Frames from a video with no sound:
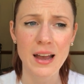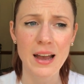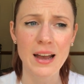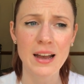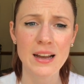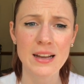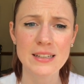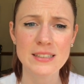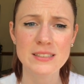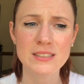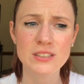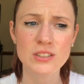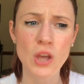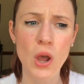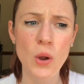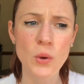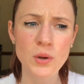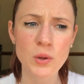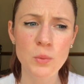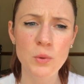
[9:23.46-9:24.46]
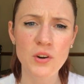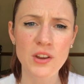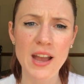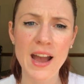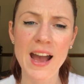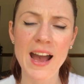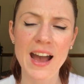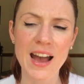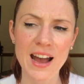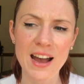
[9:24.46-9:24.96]
And the only worry
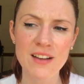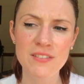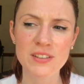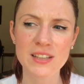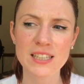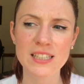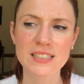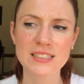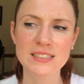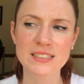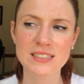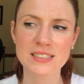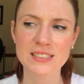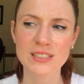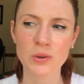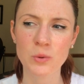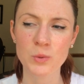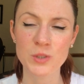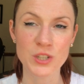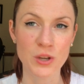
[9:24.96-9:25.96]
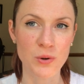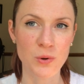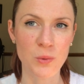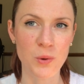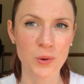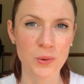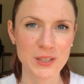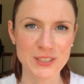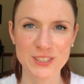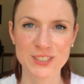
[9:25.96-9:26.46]
I have is we don't know
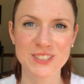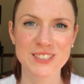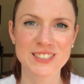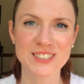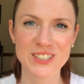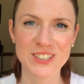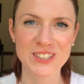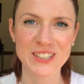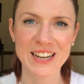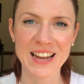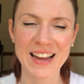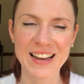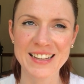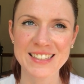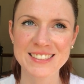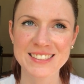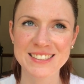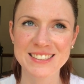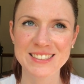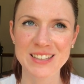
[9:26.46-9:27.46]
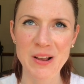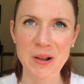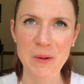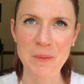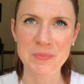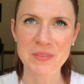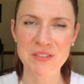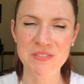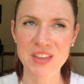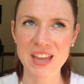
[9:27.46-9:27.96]
what questions they're going to ask.
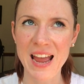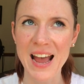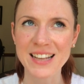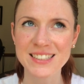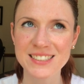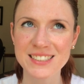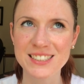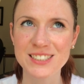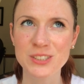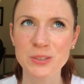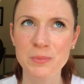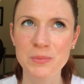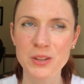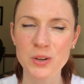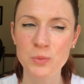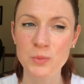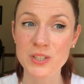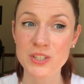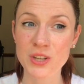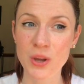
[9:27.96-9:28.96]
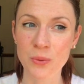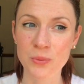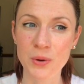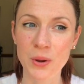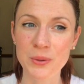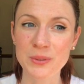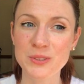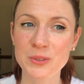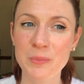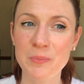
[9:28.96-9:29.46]
So if they ask us something and we don't
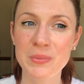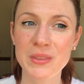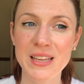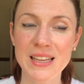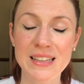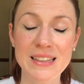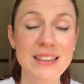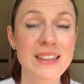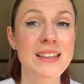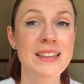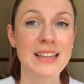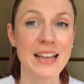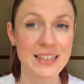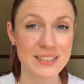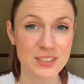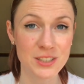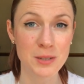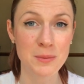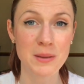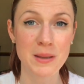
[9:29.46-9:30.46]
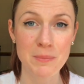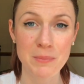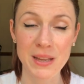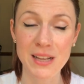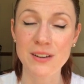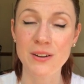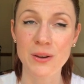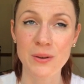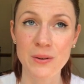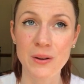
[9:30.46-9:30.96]
know something, that's going to be a
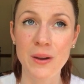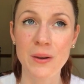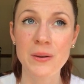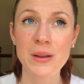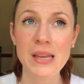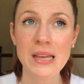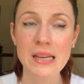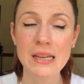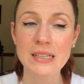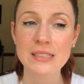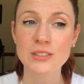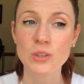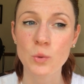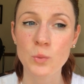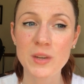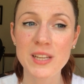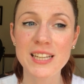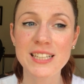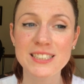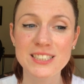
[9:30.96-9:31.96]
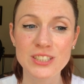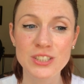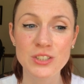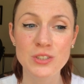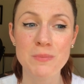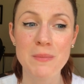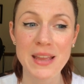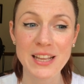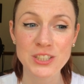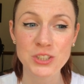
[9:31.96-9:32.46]
big no-no. So we need to
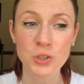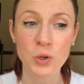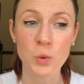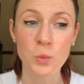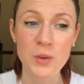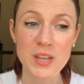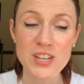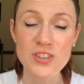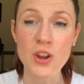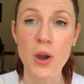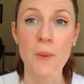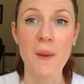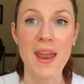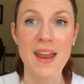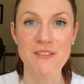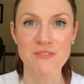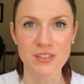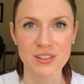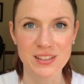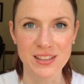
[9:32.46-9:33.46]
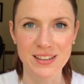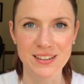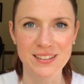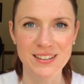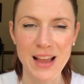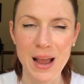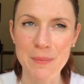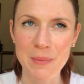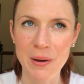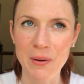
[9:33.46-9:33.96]
make sure we know
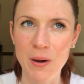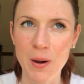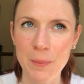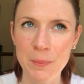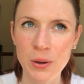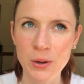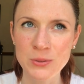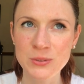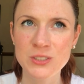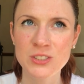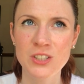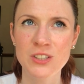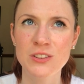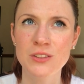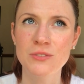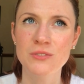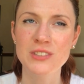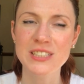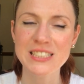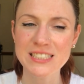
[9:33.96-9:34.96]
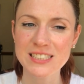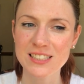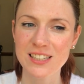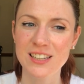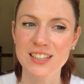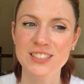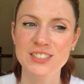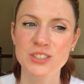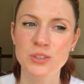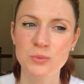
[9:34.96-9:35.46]
everything about our poster and the
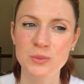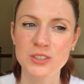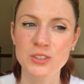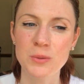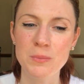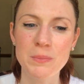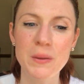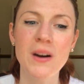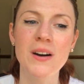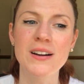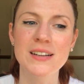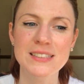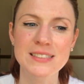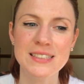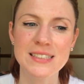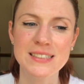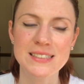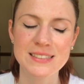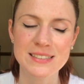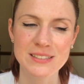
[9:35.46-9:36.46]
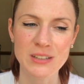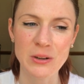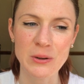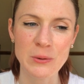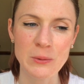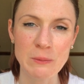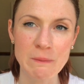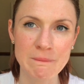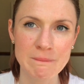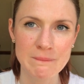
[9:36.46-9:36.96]
research that we've done behind it. So
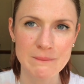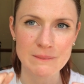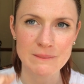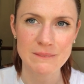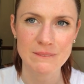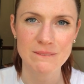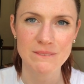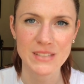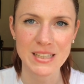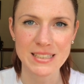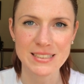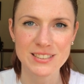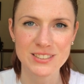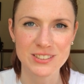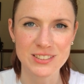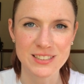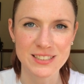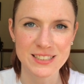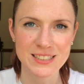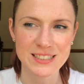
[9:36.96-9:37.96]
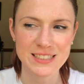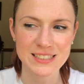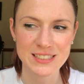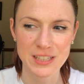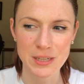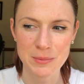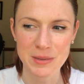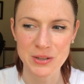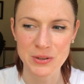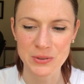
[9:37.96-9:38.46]
fingers crossed it's
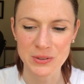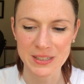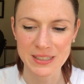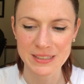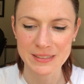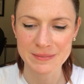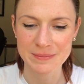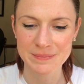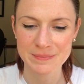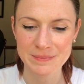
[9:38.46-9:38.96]
going to be all right.